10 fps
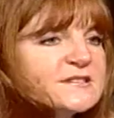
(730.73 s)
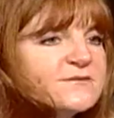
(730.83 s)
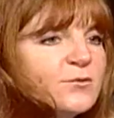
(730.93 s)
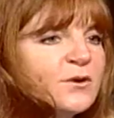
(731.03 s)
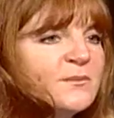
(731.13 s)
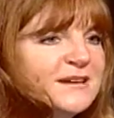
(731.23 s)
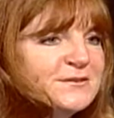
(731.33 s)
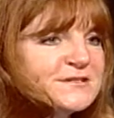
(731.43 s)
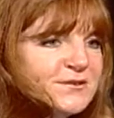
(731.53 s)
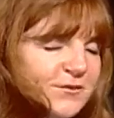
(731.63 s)
is four
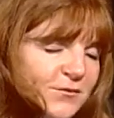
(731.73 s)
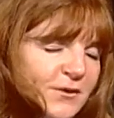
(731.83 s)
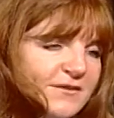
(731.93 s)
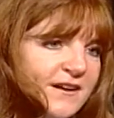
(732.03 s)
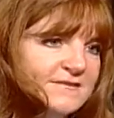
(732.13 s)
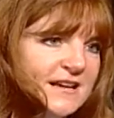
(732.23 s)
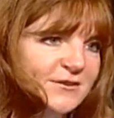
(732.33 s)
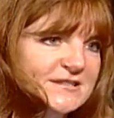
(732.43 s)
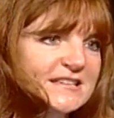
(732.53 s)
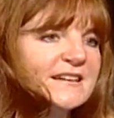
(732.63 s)
meals, so a
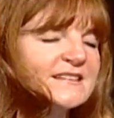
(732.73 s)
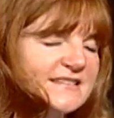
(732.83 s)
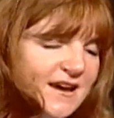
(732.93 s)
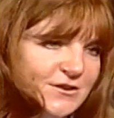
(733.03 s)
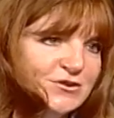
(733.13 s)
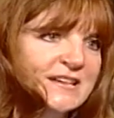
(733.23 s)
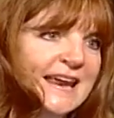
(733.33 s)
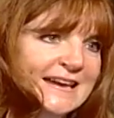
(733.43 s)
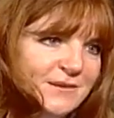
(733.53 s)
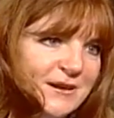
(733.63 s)
$45 ticket is
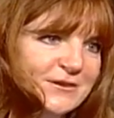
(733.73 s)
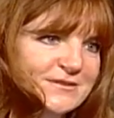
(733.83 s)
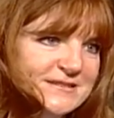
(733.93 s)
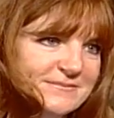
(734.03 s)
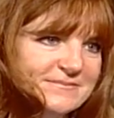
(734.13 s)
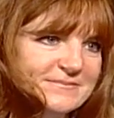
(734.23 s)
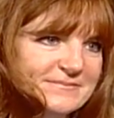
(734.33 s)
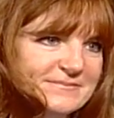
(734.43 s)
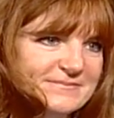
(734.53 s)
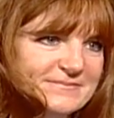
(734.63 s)
180 meals.
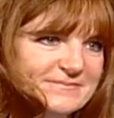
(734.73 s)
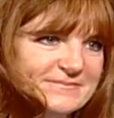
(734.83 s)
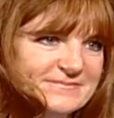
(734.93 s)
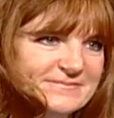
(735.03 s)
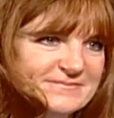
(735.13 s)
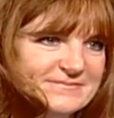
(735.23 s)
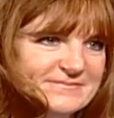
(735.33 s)
Okay, so